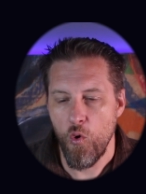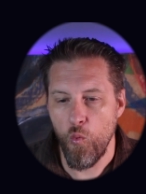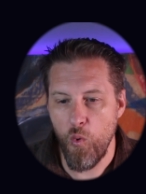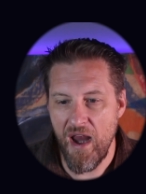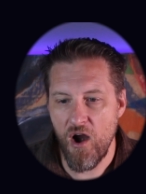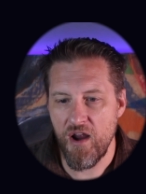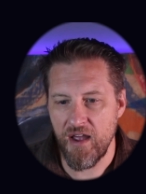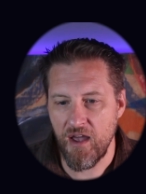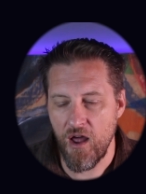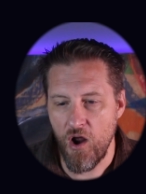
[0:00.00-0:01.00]
where
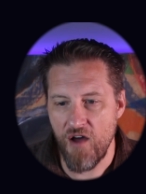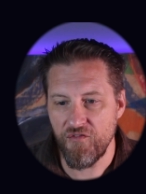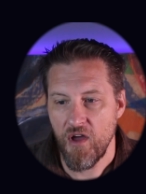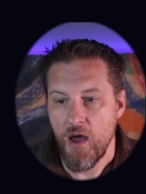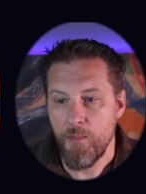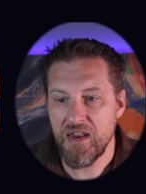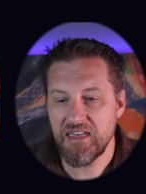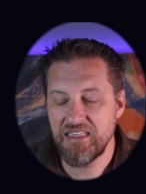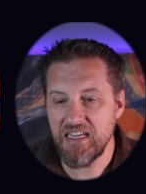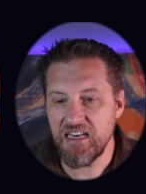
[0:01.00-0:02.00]
it cut off, but
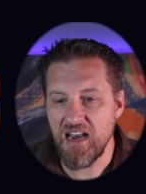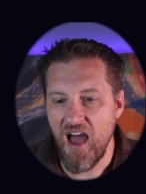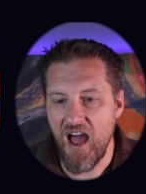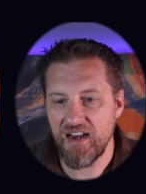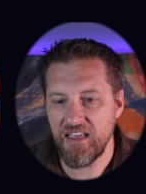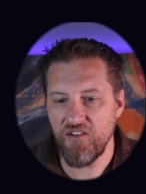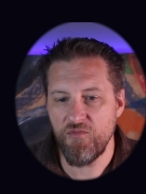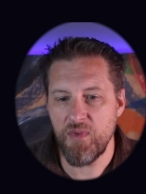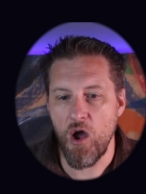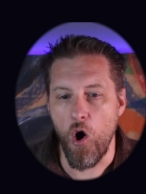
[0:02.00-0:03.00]
it did not give
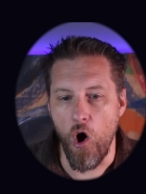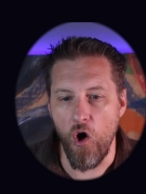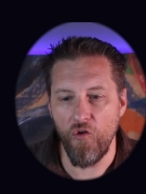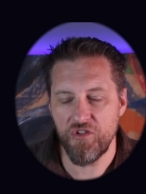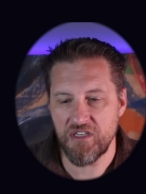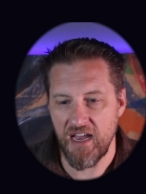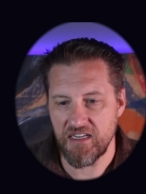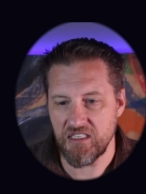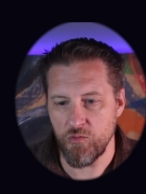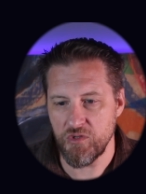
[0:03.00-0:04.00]
me all the
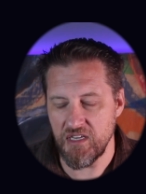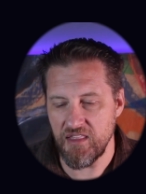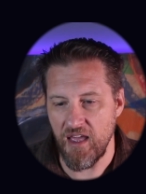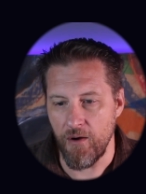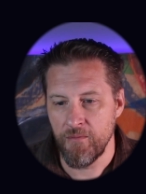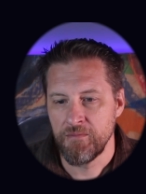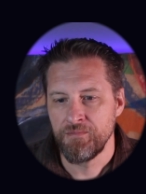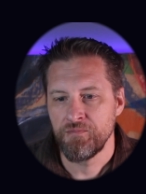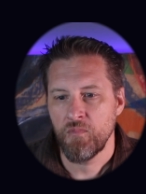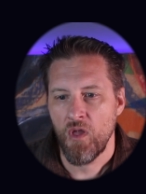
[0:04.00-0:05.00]
text that was in there.
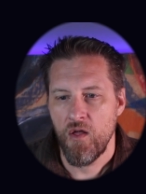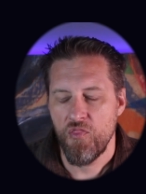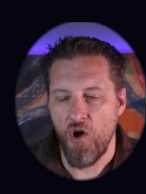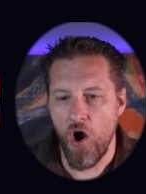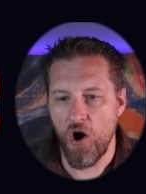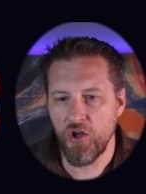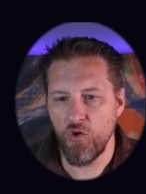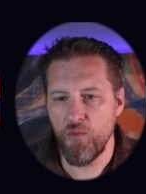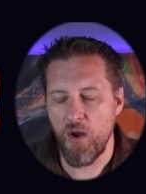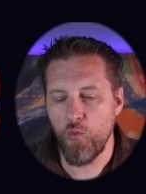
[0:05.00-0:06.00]
The
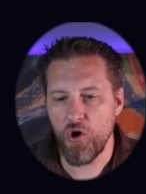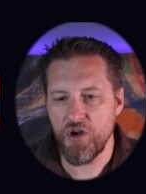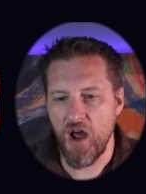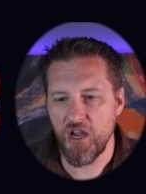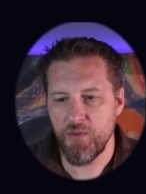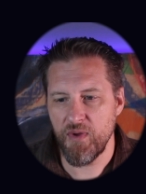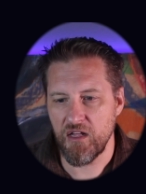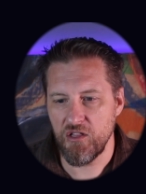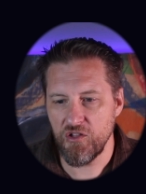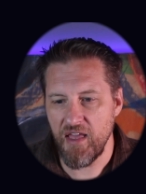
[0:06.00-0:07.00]
article in my Word document
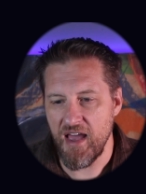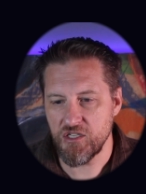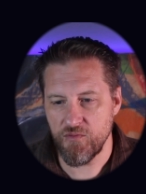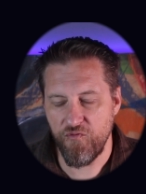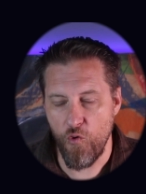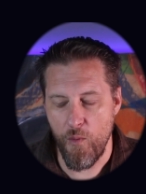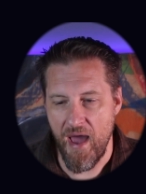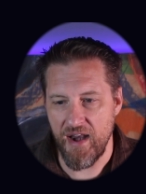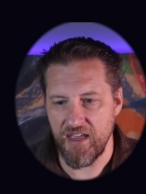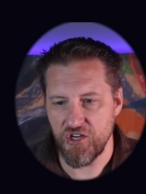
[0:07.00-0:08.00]
clearly has some
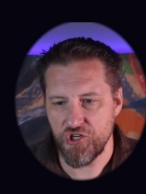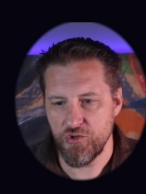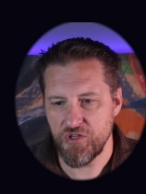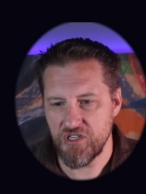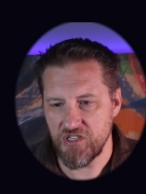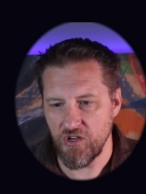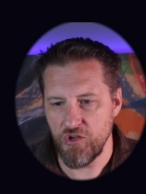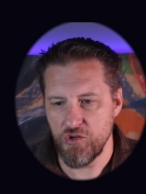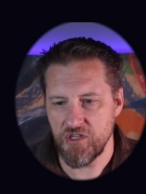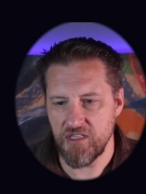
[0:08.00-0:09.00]
formatting issues. It's still
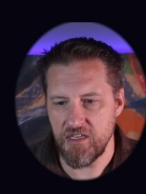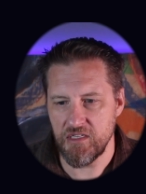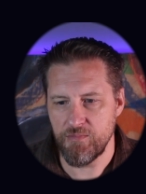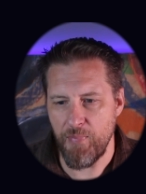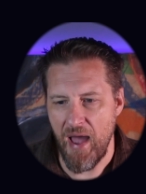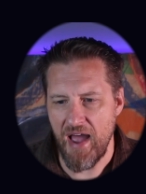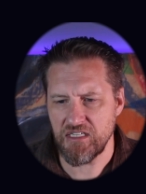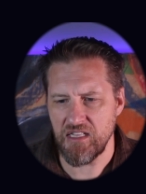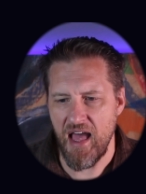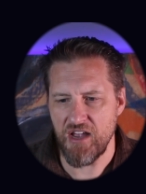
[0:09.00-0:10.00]
using these
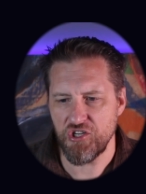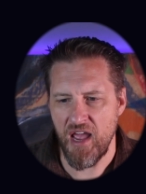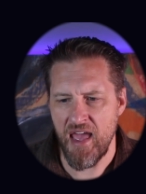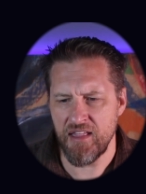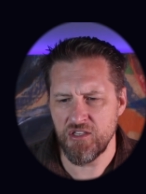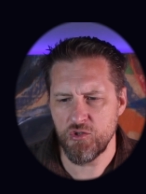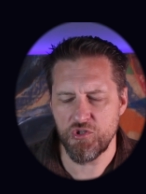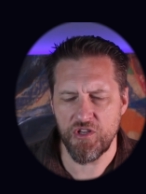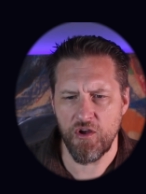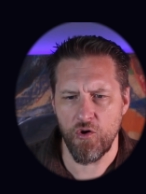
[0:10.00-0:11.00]
backslash ends,
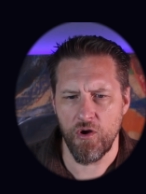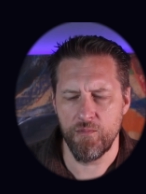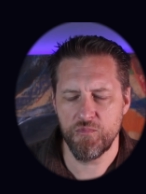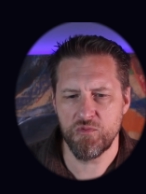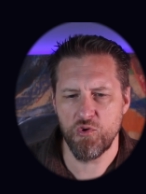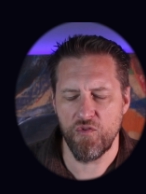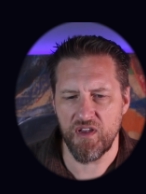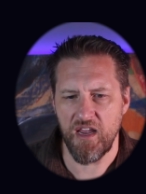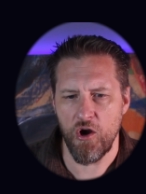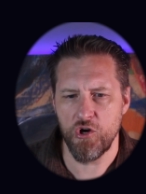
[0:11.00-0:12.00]
which I think are a, some sort of a
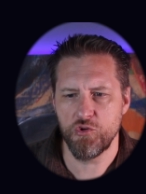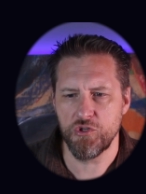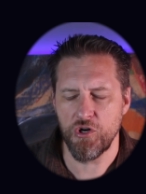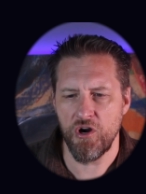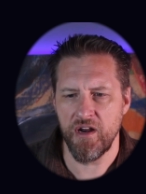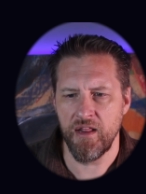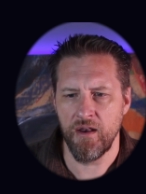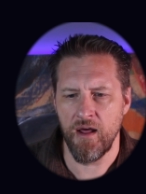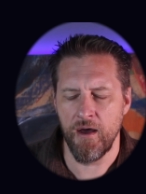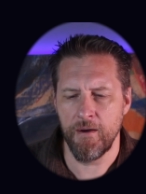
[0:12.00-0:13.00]
carriage return
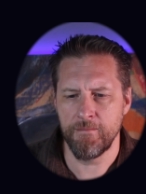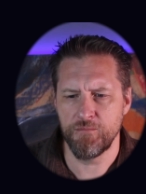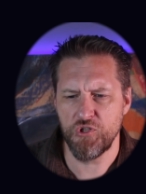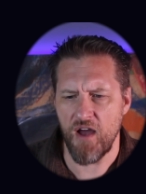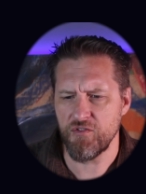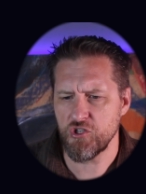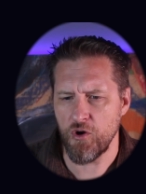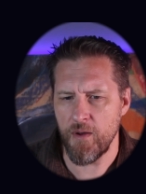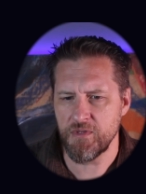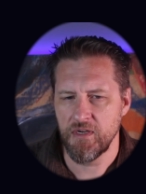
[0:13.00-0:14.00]
in um,
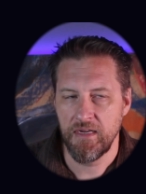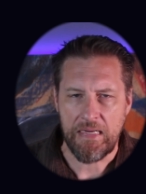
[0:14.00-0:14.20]
JavaScript,